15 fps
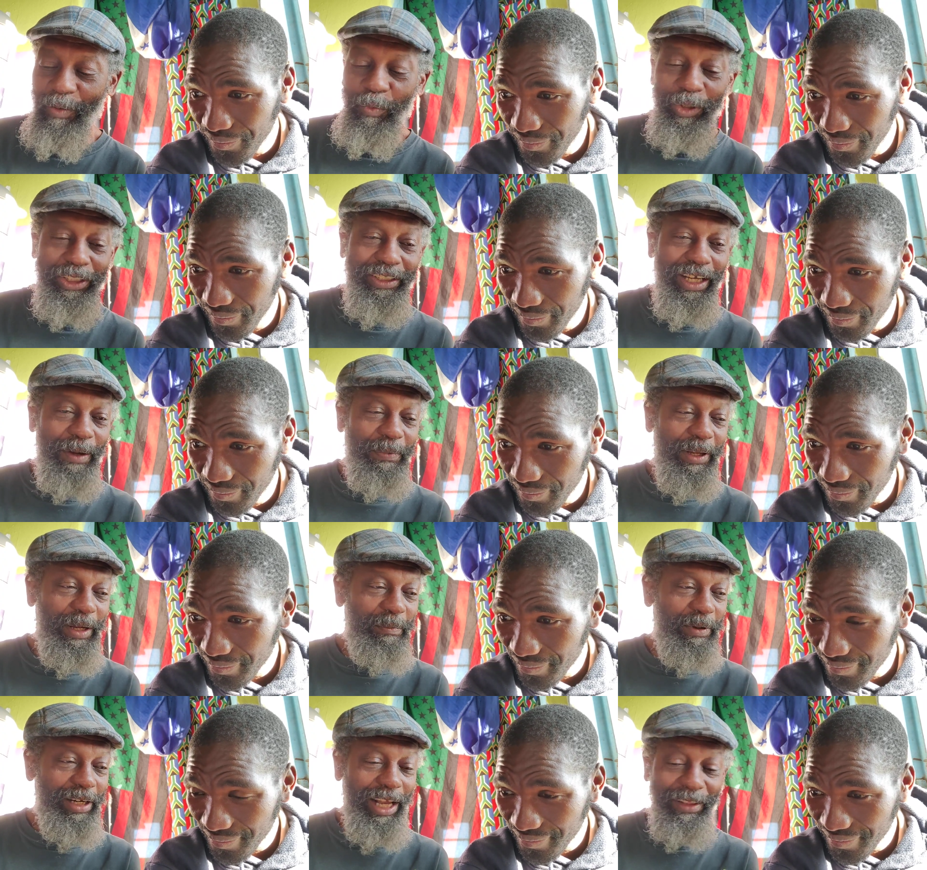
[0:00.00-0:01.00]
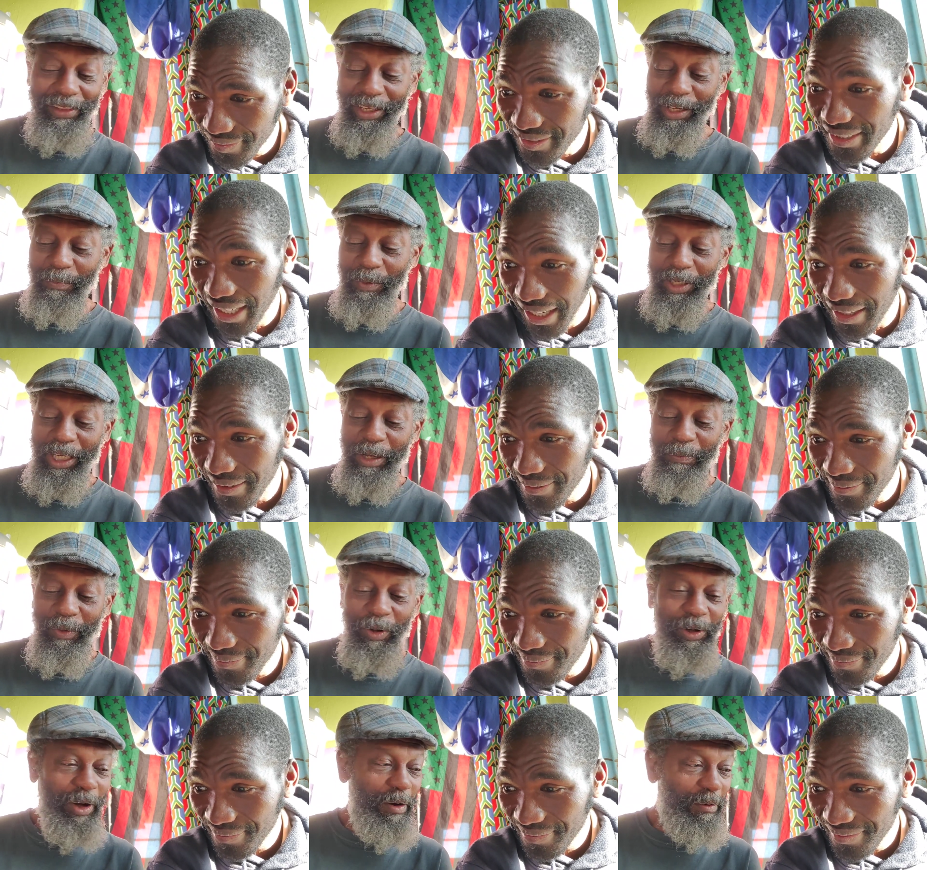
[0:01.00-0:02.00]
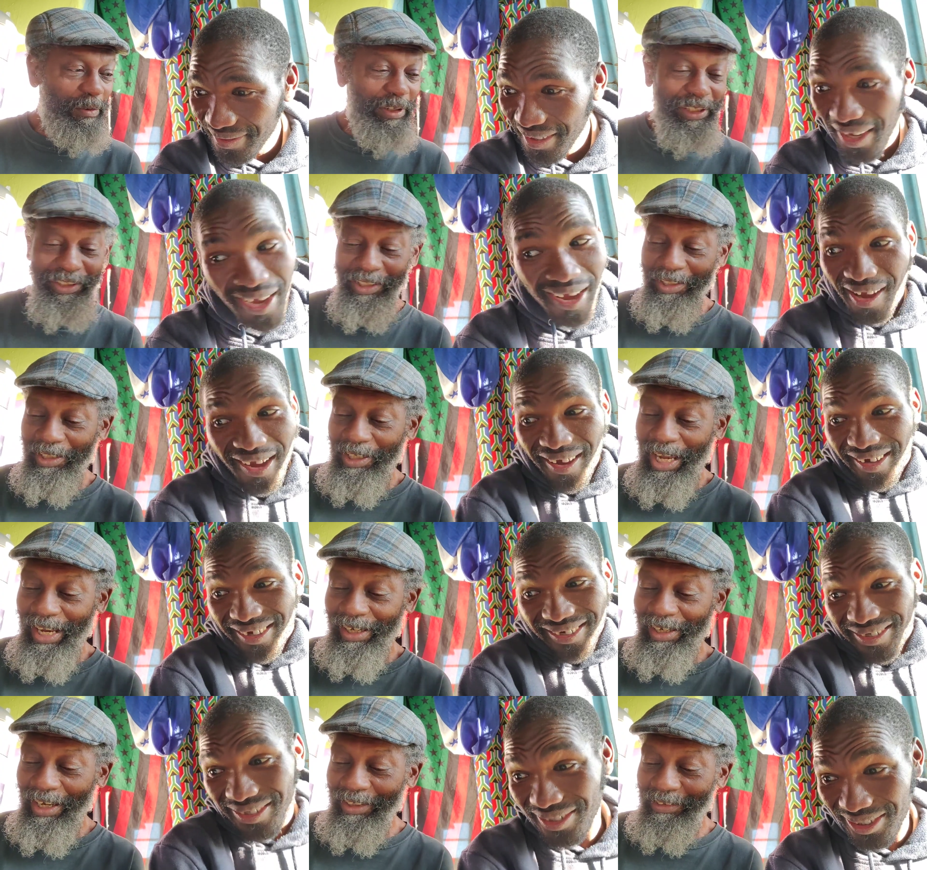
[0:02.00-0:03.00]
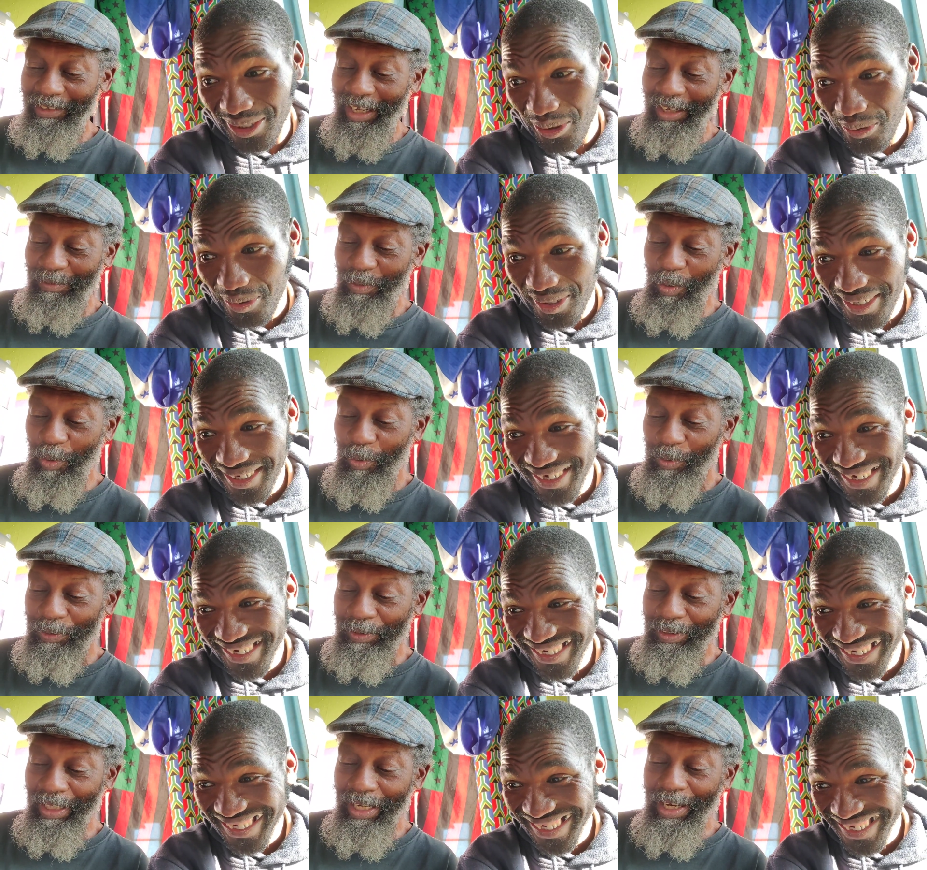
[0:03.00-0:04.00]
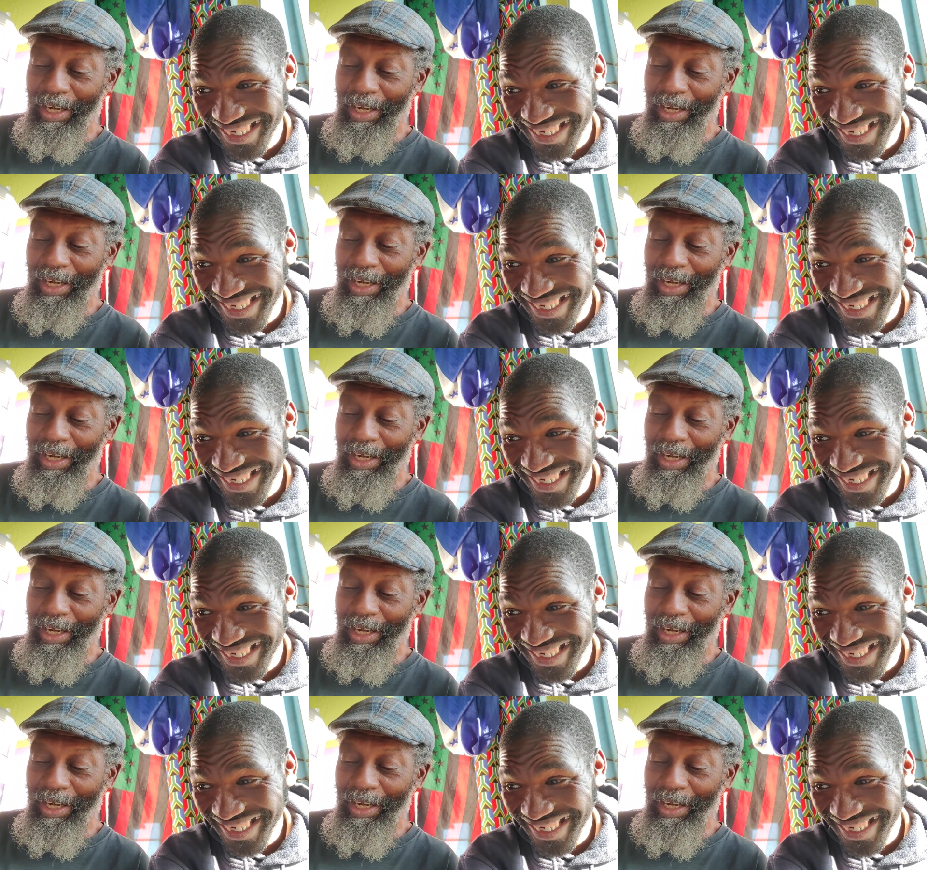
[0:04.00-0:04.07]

Speaker 1: I would stop here, but I think yeah. I'm gonna keep on going. Let's. I like that. Ooh.